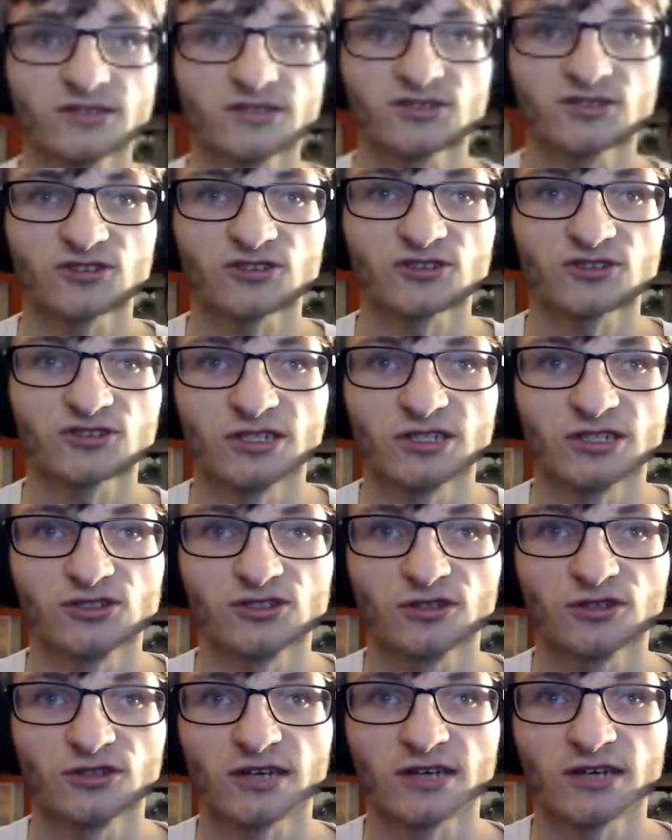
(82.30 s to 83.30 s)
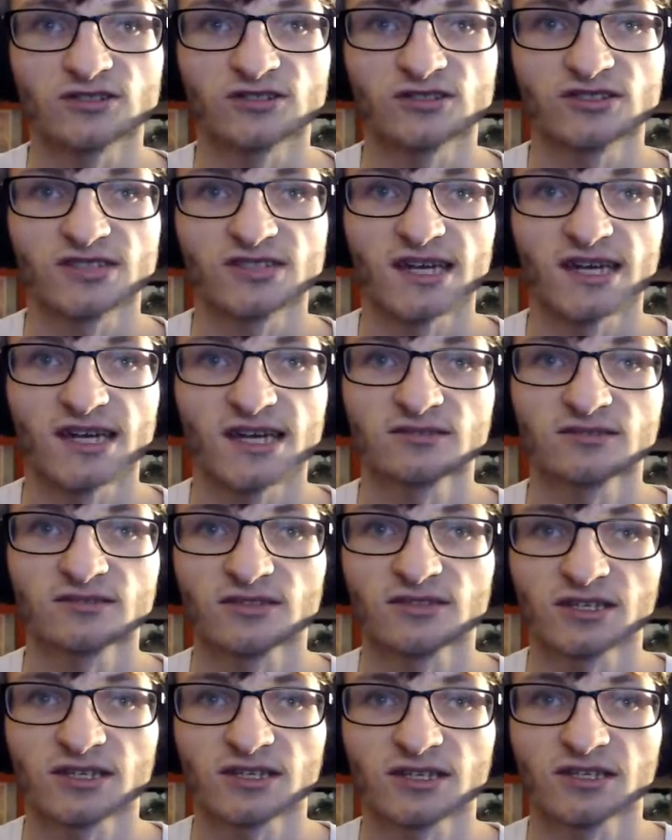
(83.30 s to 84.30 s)
start in 2010?
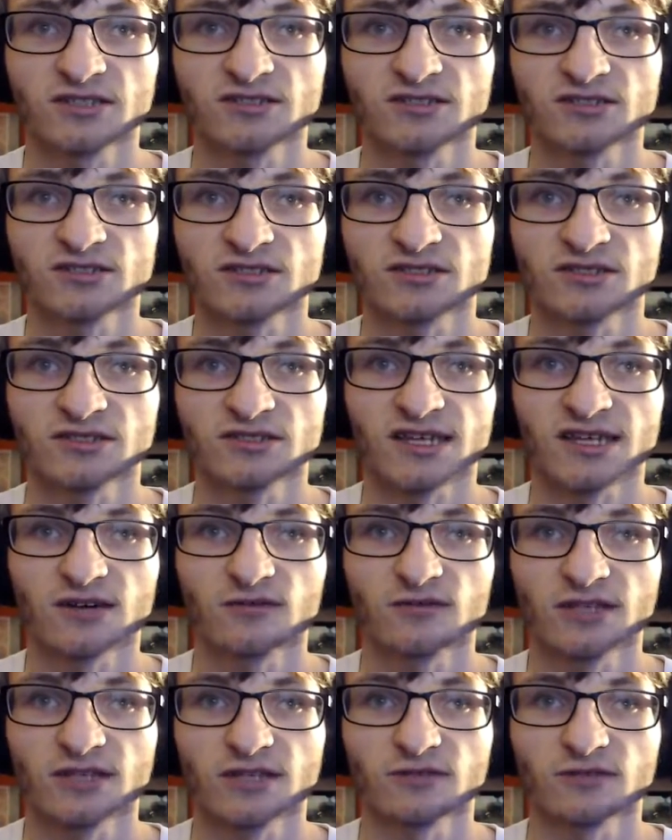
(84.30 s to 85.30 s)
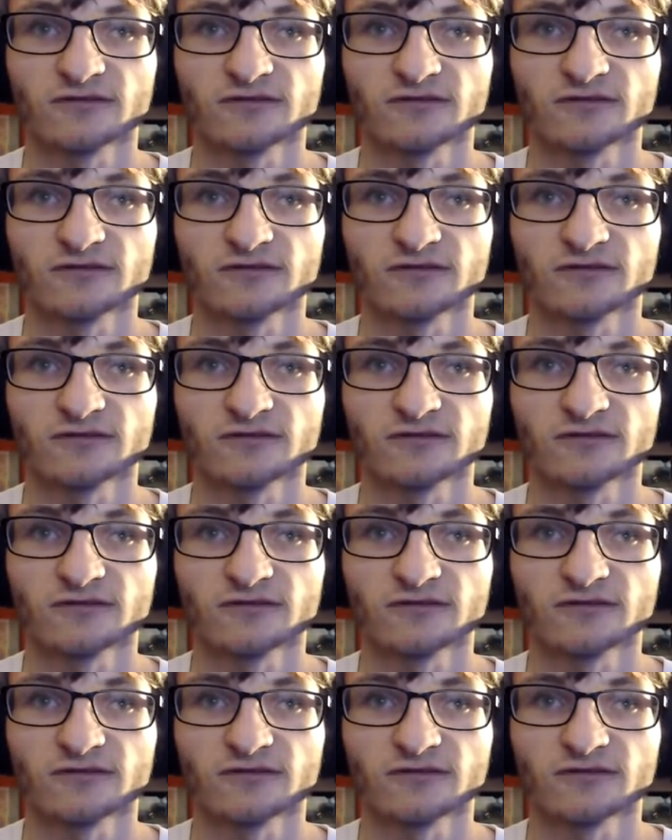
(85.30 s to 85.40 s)
The kits? Is that when they were